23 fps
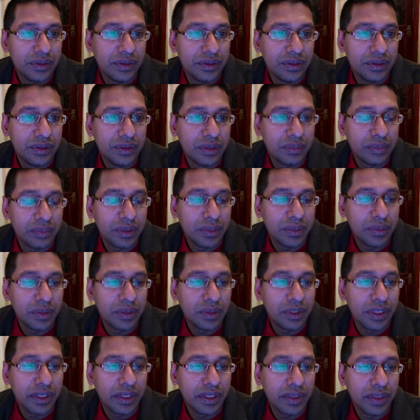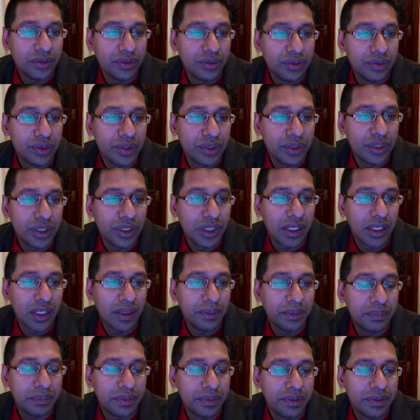Some people like the auto
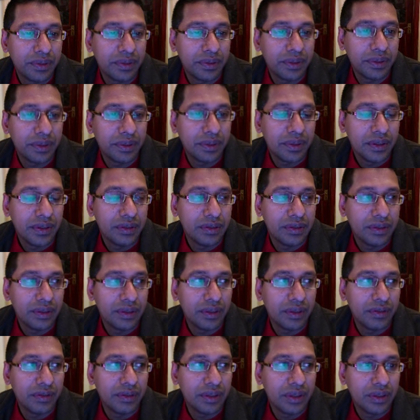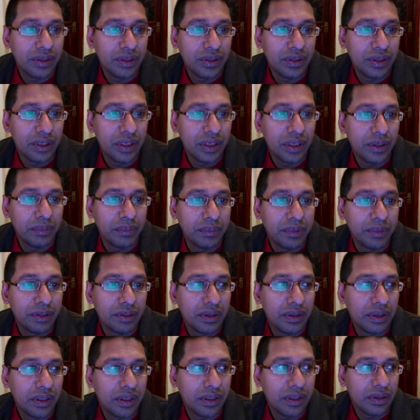collapse, so that when you collapse the
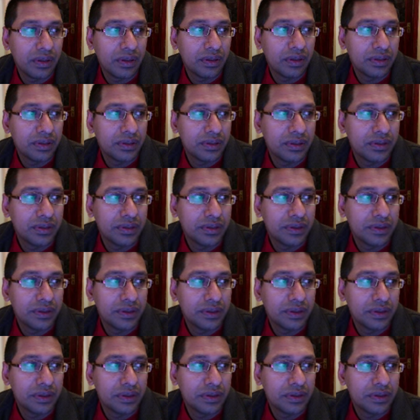icons,